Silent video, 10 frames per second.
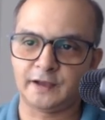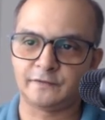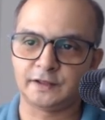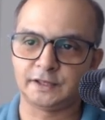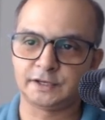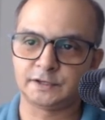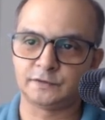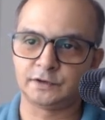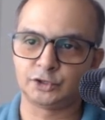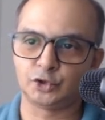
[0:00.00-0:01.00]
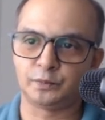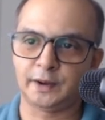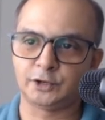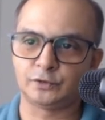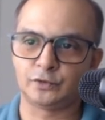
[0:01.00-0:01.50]
f in the interval 2
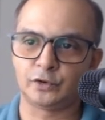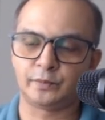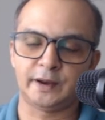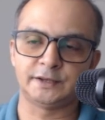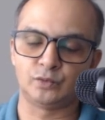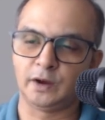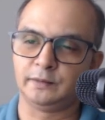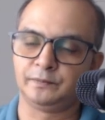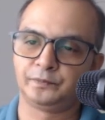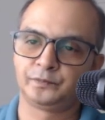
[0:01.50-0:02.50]
pi to 4 pi is 1.